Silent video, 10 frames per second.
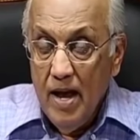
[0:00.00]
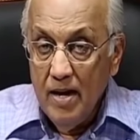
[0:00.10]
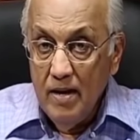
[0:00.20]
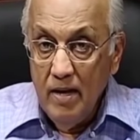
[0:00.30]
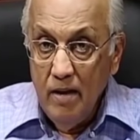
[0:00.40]

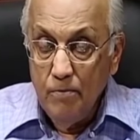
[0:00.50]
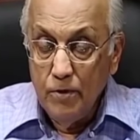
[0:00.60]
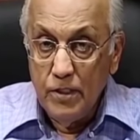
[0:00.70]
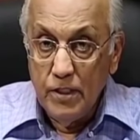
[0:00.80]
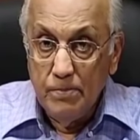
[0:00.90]
and he
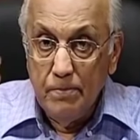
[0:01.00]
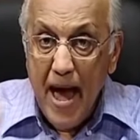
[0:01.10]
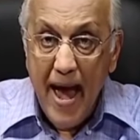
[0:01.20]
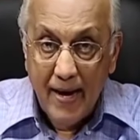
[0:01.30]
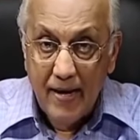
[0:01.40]
puts his
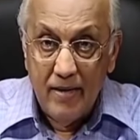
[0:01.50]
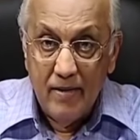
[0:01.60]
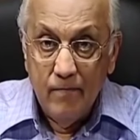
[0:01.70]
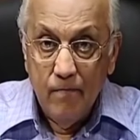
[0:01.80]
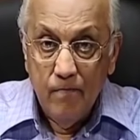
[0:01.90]
back
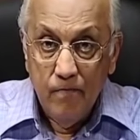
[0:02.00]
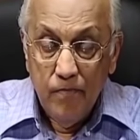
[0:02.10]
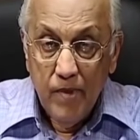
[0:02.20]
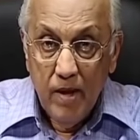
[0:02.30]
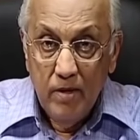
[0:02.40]

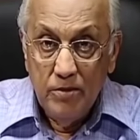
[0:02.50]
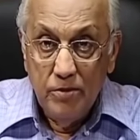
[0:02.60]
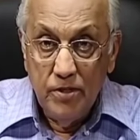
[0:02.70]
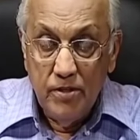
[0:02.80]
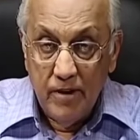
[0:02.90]

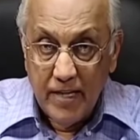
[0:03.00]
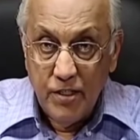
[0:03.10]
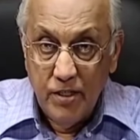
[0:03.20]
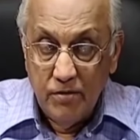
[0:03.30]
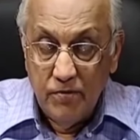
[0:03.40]
to the
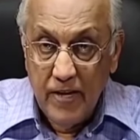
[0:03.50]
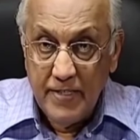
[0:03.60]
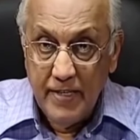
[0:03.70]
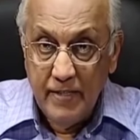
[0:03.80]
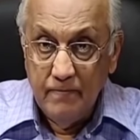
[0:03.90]
direction he was
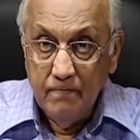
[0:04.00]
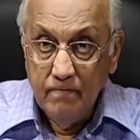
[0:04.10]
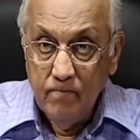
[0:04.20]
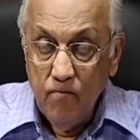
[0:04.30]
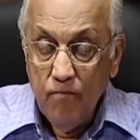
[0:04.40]
facing
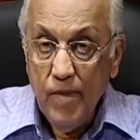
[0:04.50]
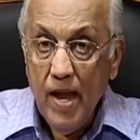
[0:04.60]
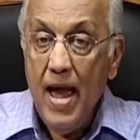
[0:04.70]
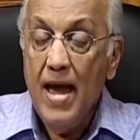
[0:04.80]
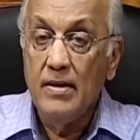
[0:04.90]

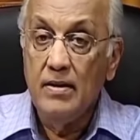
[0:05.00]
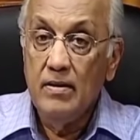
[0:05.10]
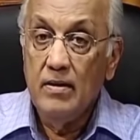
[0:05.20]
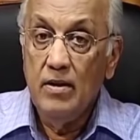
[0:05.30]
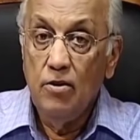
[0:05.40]

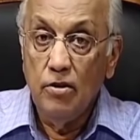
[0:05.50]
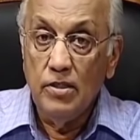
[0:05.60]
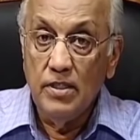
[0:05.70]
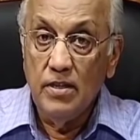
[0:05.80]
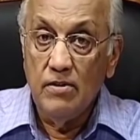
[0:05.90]
and
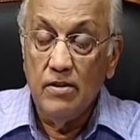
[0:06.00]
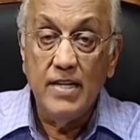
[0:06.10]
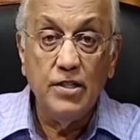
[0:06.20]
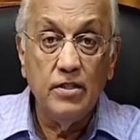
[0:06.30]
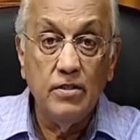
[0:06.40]
looks in the
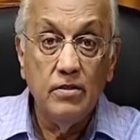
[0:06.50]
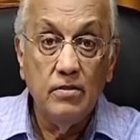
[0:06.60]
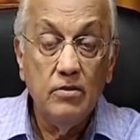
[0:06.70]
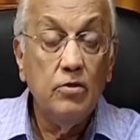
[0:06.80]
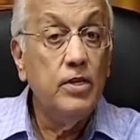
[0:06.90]
direction
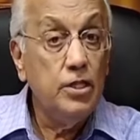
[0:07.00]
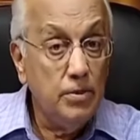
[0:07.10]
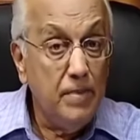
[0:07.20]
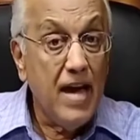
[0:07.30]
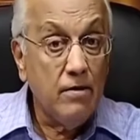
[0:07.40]
to which
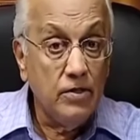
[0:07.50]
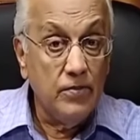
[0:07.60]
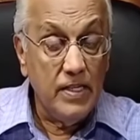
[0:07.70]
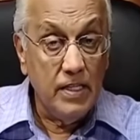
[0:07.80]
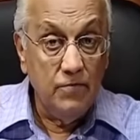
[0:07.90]
his back
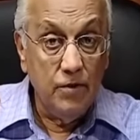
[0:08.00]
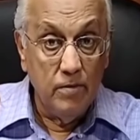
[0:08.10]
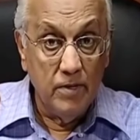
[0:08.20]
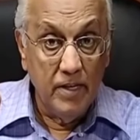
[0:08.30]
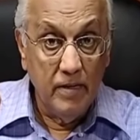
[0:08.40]
was facing
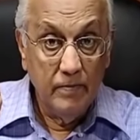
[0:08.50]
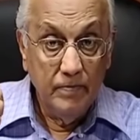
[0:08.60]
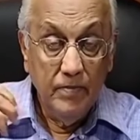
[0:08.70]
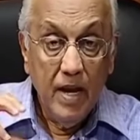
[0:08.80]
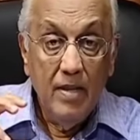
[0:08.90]
formerly.
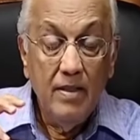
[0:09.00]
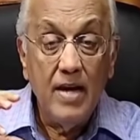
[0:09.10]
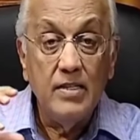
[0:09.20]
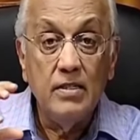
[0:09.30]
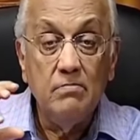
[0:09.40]

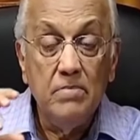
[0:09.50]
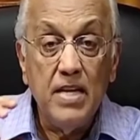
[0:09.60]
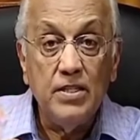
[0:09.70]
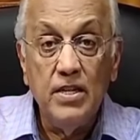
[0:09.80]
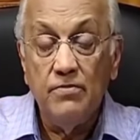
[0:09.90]
That is the
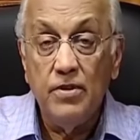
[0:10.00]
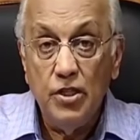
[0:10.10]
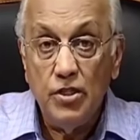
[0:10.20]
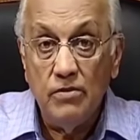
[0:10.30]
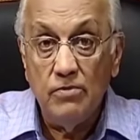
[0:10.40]
best
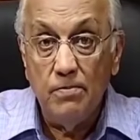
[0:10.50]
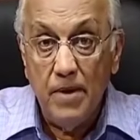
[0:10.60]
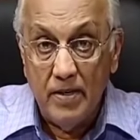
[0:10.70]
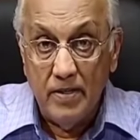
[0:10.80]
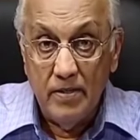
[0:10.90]
definition of
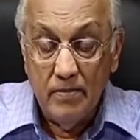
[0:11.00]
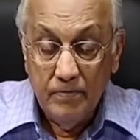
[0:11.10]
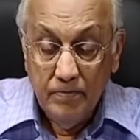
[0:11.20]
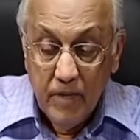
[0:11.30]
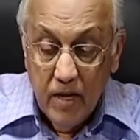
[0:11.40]
repent,
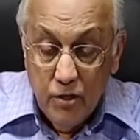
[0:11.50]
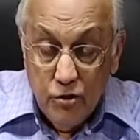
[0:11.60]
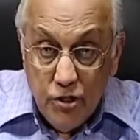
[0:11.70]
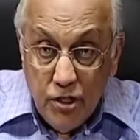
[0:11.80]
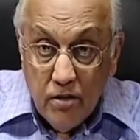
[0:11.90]

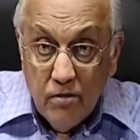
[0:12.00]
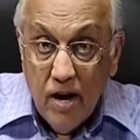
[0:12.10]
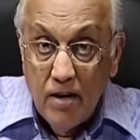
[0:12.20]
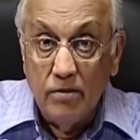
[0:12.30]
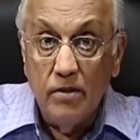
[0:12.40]
to turn
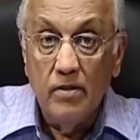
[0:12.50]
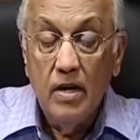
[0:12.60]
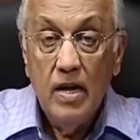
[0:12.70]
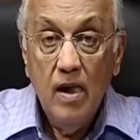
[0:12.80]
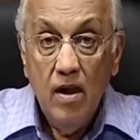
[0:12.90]
around.
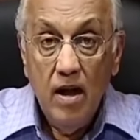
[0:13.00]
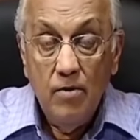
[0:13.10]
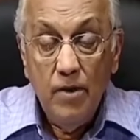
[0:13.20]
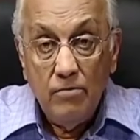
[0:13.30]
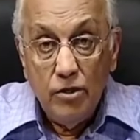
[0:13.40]

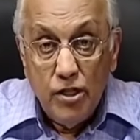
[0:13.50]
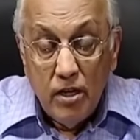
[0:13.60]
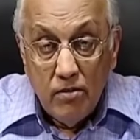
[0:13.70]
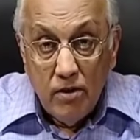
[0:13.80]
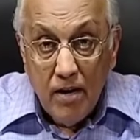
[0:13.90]
And we have to
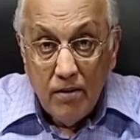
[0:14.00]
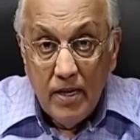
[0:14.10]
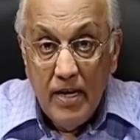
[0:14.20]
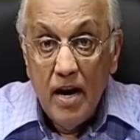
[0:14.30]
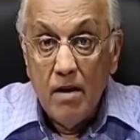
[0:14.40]
turn
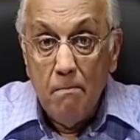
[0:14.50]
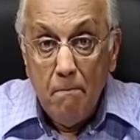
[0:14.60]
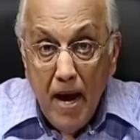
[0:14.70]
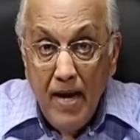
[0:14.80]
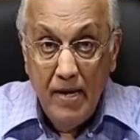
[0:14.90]
around in our
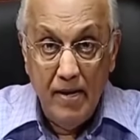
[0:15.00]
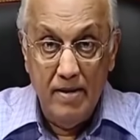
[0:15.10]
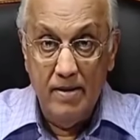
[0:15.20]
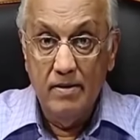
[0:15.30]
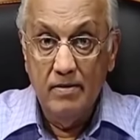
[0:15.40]

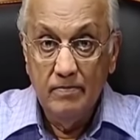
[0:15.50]
mind.